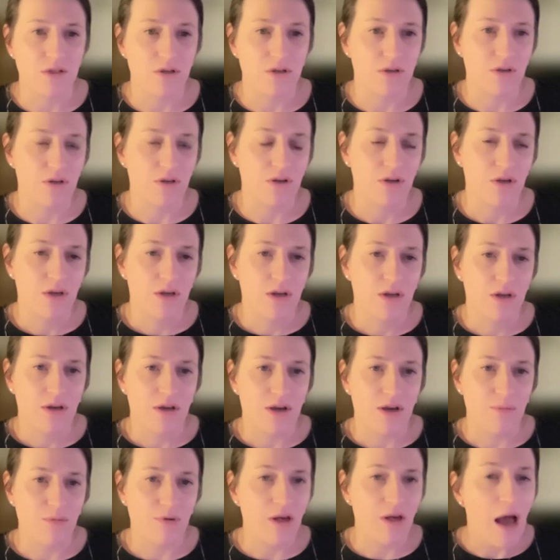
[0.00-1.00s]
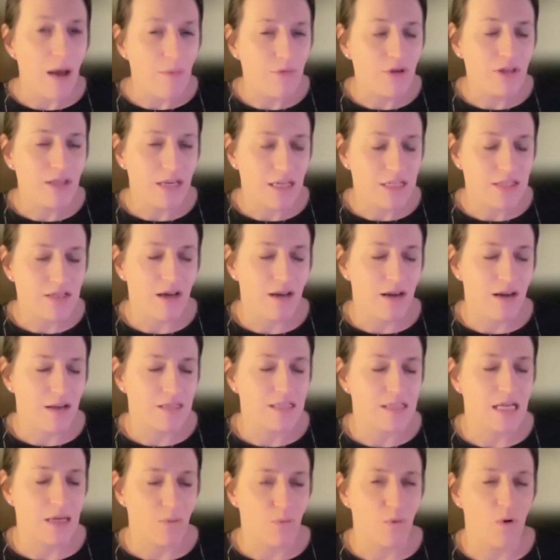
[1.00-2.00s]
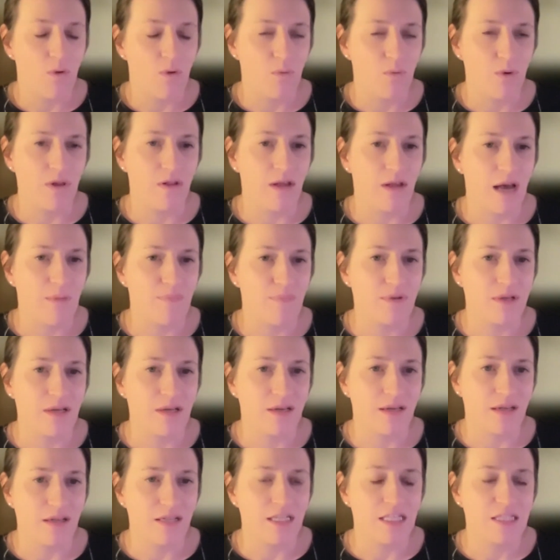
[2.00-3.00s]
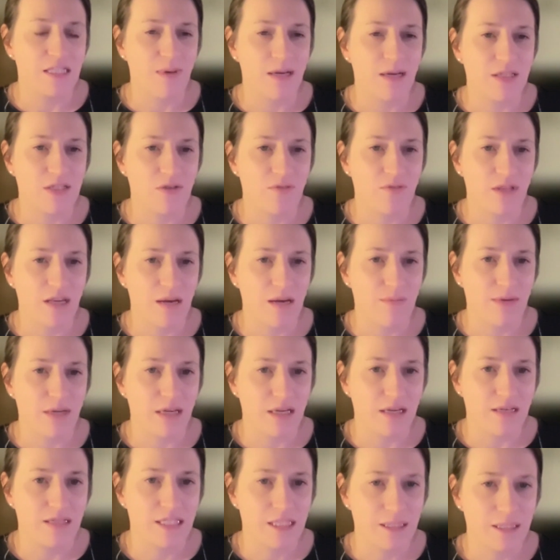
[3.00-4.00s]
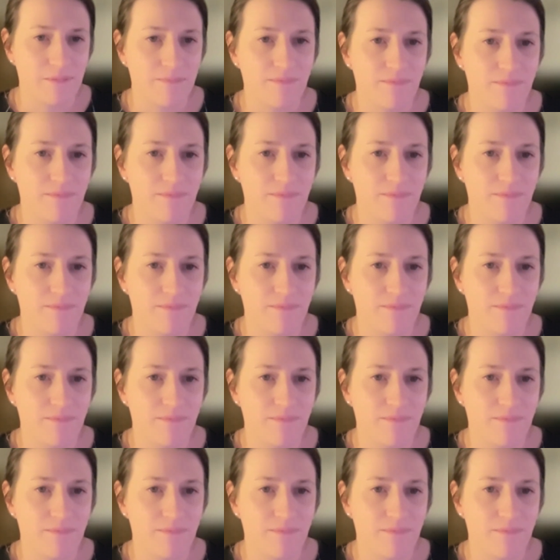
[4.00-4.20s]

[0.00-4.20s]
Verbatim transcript: So I'm, re- I'm really excited to see what will happen in this space over the coming years.